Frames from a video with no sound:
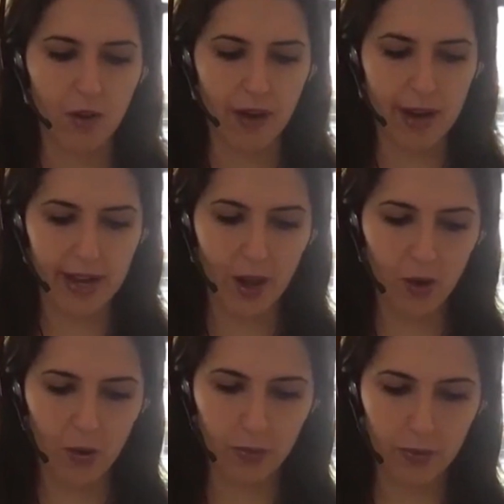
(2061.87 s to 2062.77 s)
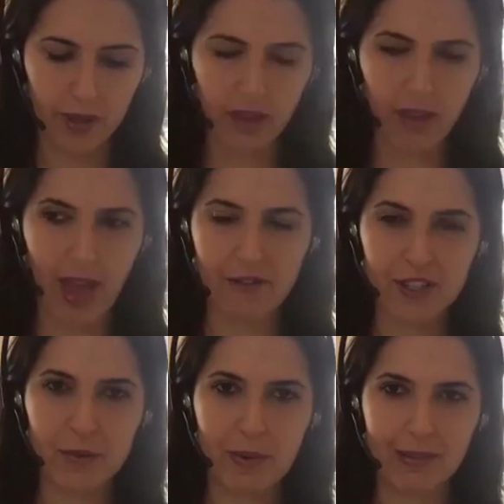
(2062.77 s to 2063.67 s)
Right now, we
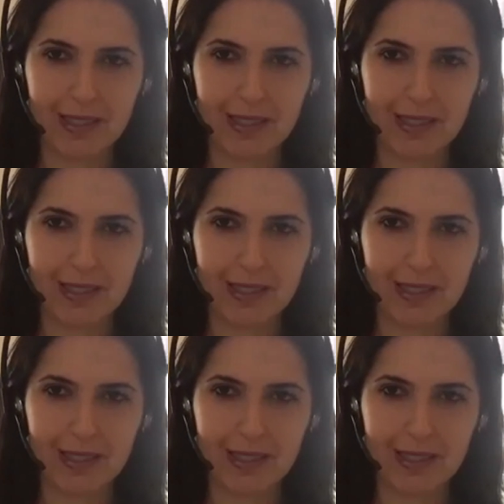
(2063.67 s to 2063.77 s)
average about